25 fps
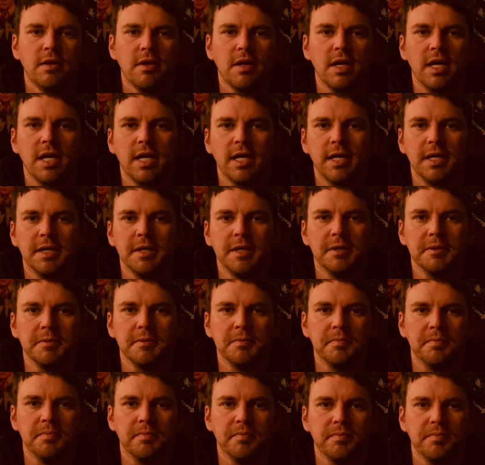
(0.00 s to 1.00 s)

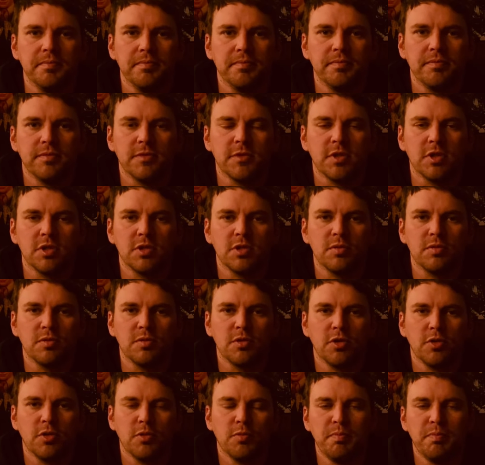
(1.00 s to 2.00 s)
Um, there's
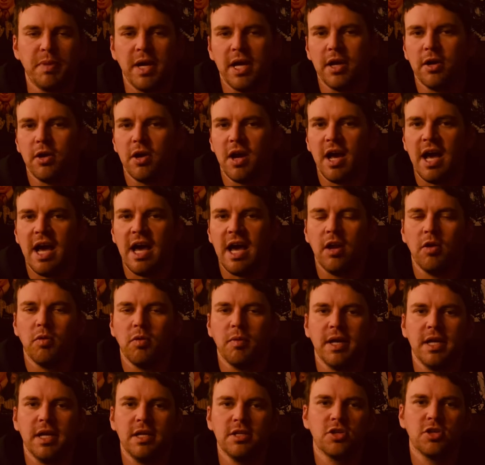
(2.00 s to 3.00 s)
better
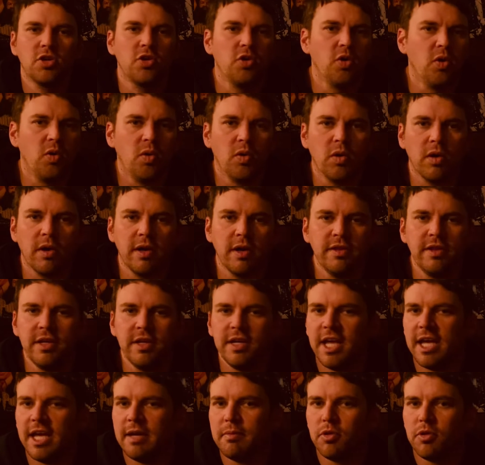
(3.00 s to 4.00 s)
Halloween decor in the
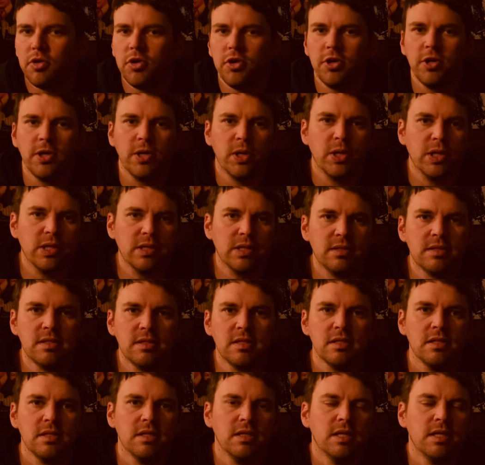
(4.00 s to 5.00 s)

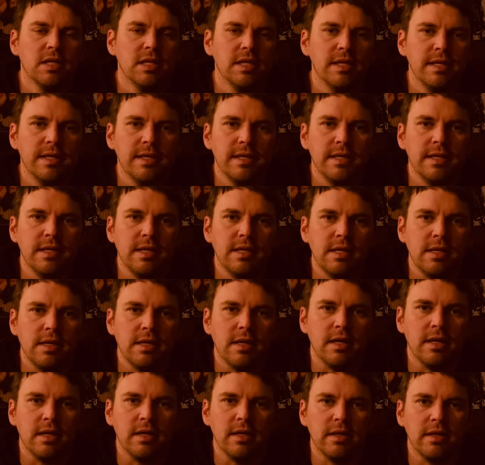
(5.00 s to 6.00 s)
neighborhoods.
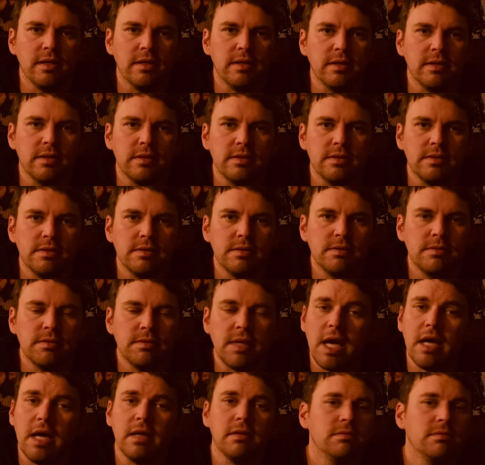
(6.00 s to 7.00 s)
Uh,
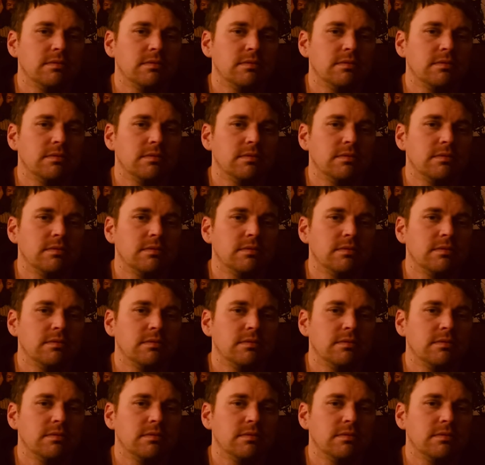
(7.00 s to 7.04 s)
yeah,